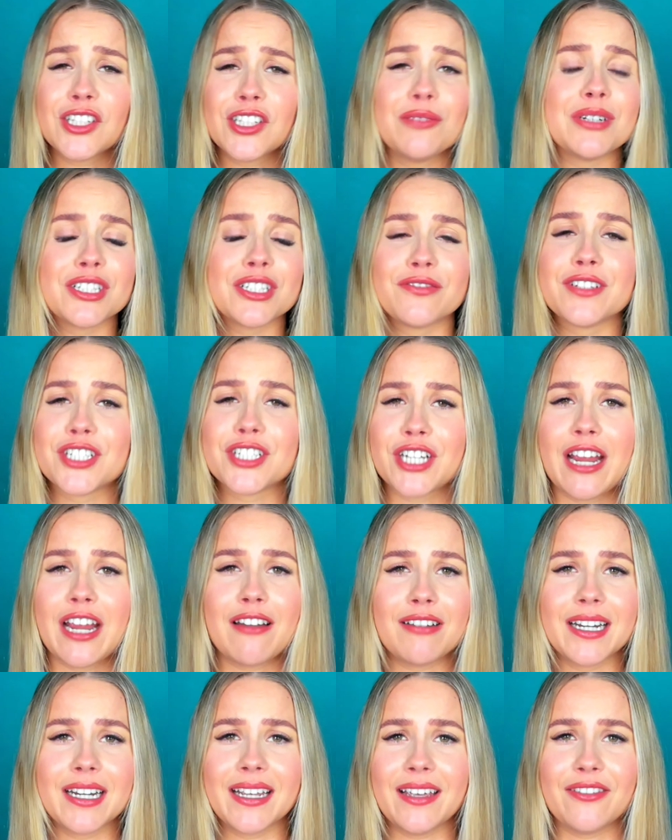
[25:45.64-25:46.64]
so much for
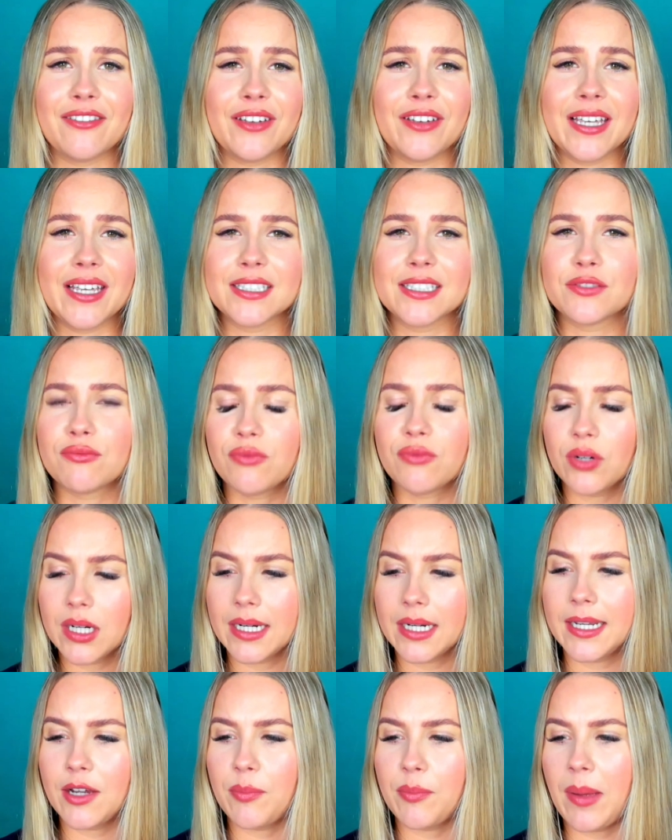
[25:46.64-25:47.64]
sharing, Ife. It's
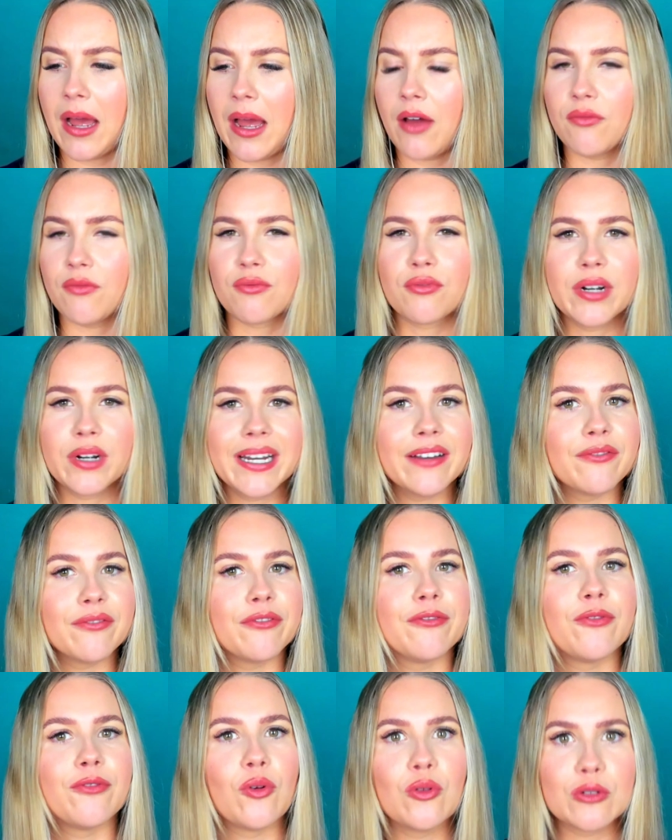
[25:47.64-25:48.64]
really about
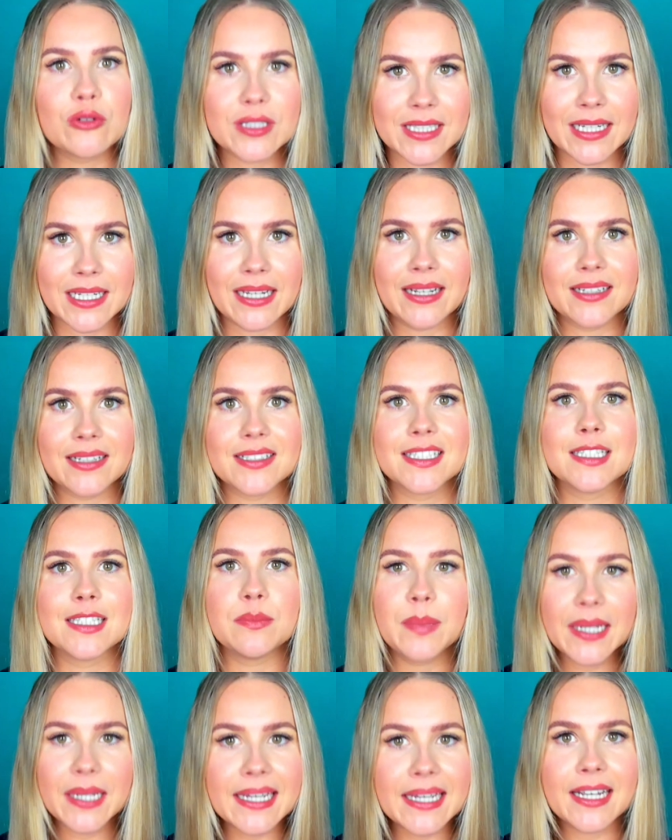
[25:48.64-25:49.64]
reinforcing and
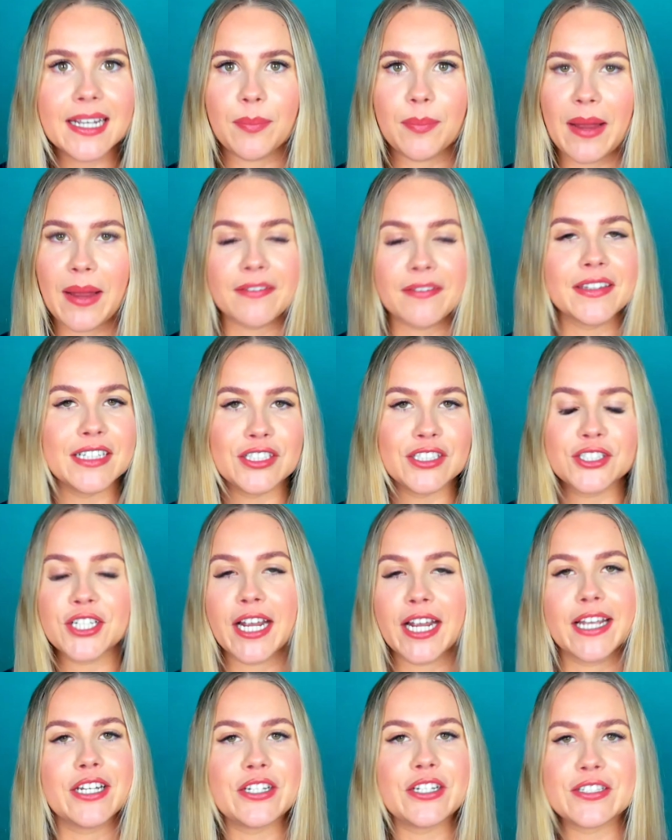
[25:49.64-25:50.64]
speaking about these
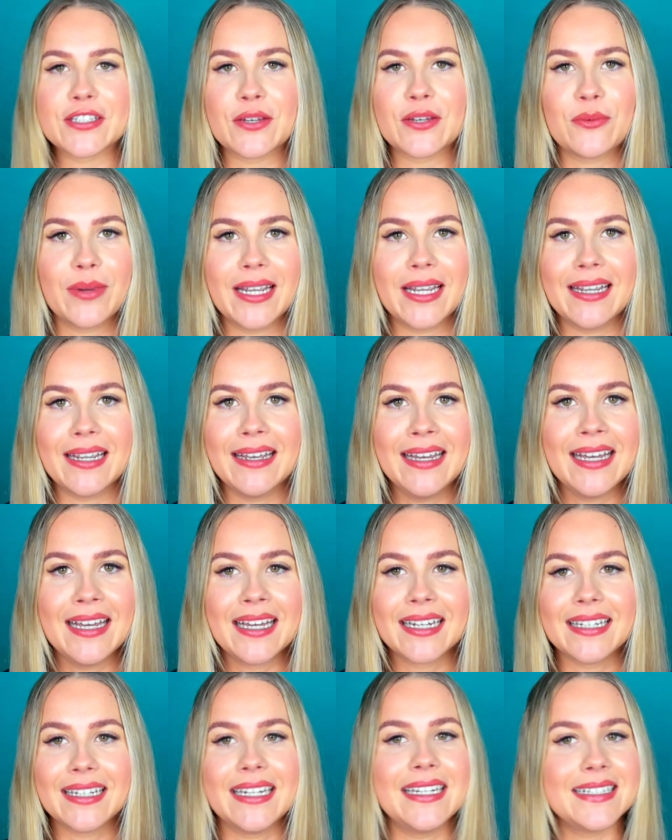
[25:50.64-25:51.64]
changes that we
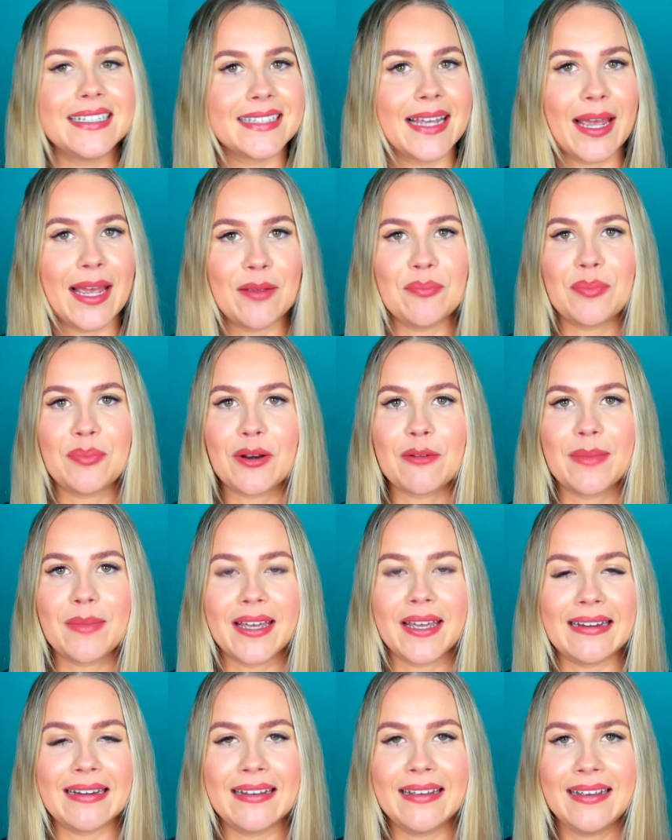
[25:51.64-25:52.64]
need to
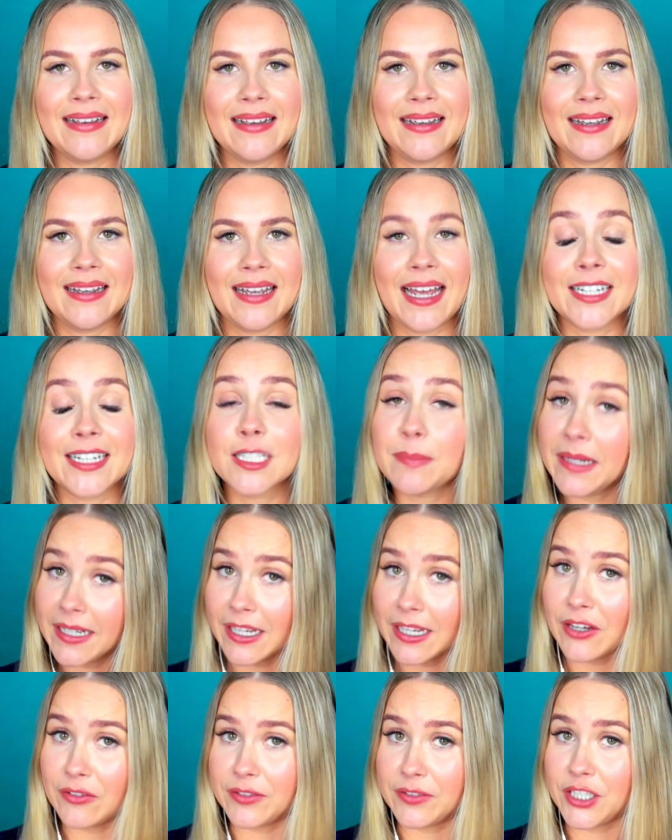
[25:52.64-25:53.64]
implement. And
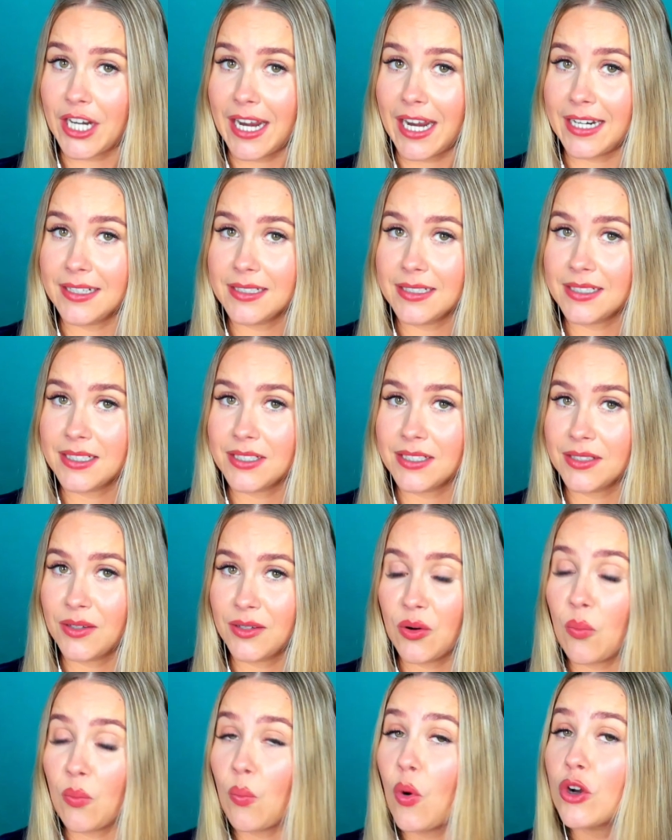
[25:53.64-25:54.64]
speaking of change,
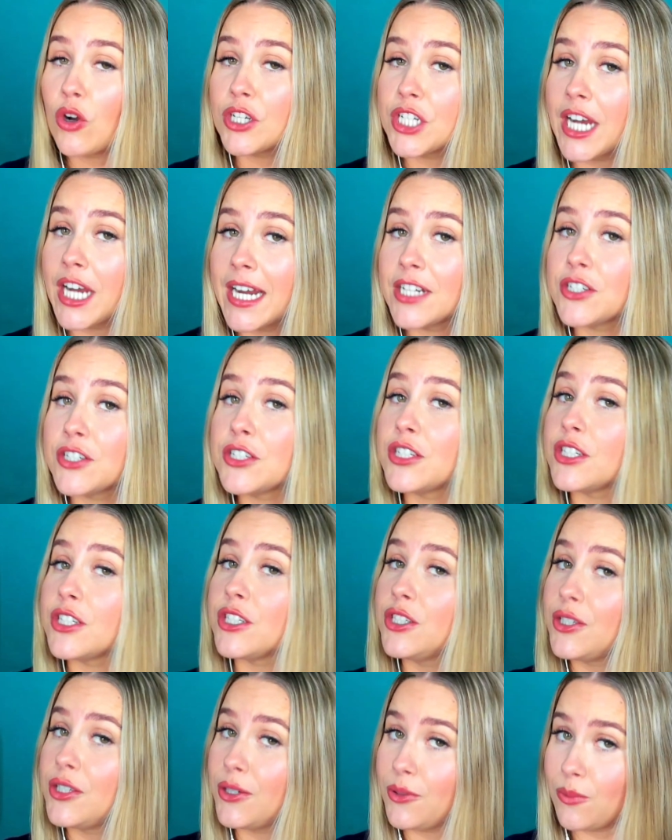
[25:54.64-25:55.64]
what change do
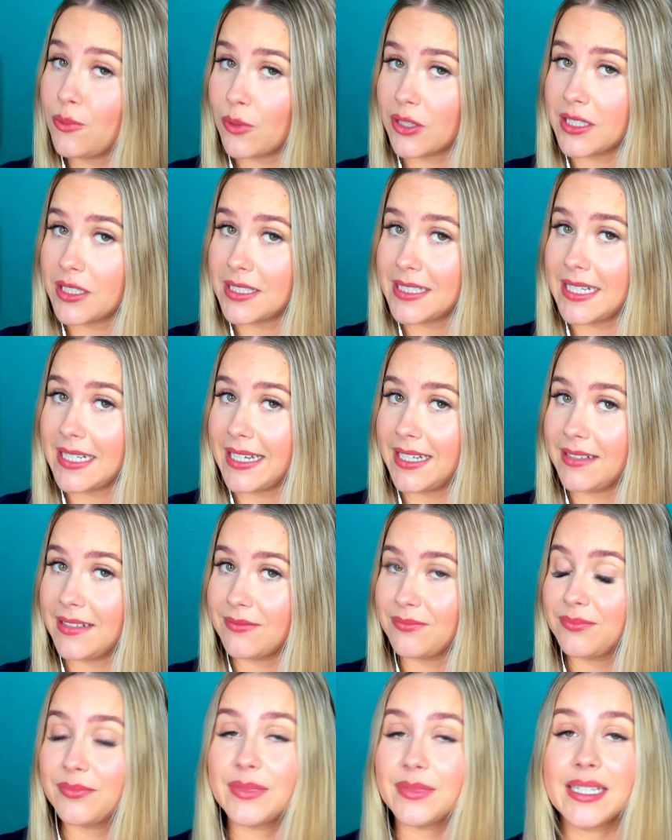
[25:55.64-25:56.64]
you want to see
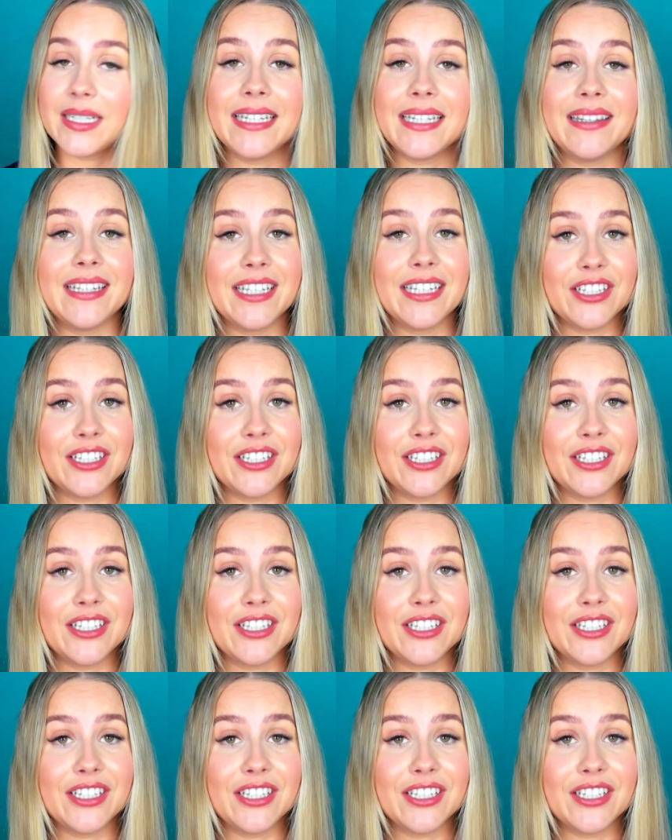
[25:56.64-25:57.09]
in the